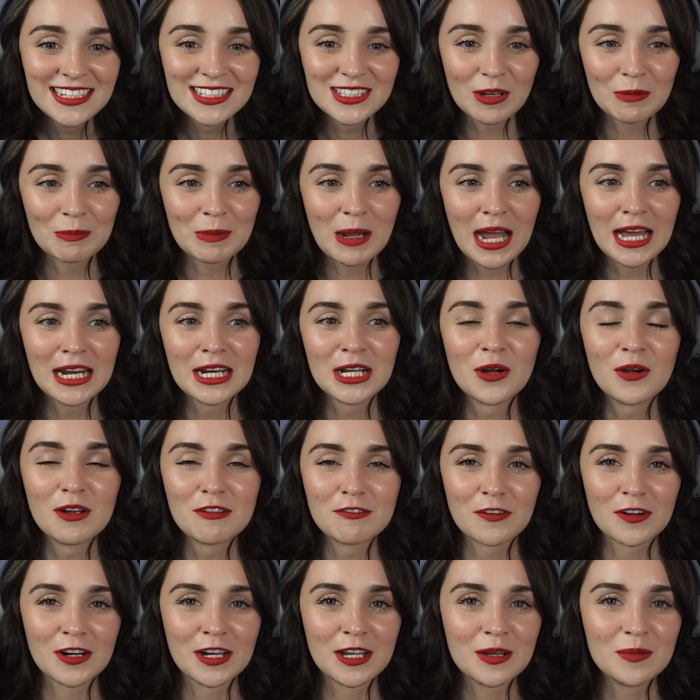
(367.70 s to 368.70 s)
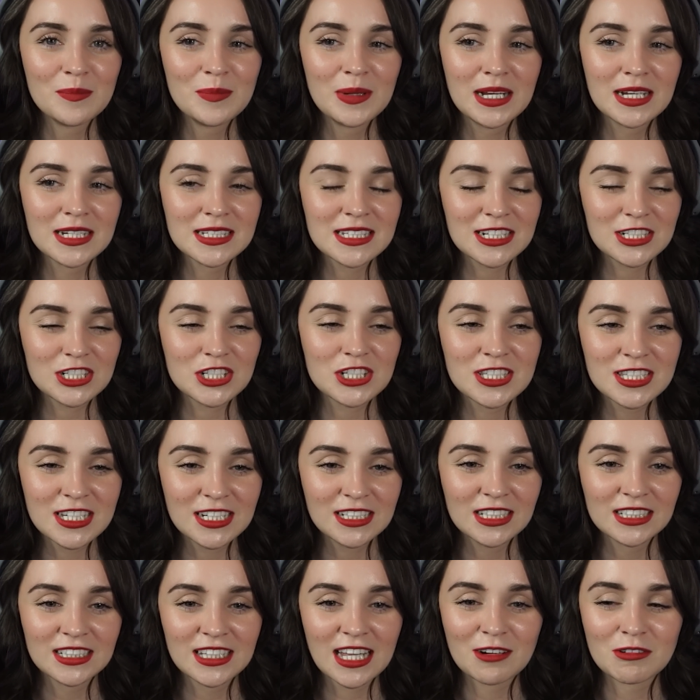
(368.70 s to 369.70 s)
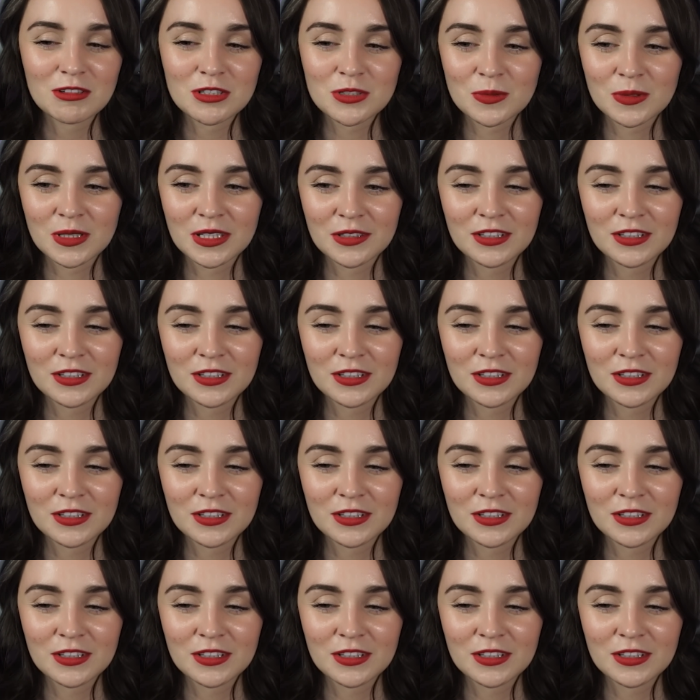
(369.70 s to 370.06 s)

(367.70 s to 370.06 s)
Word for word: so I'm kind of going for him because I just think that that was really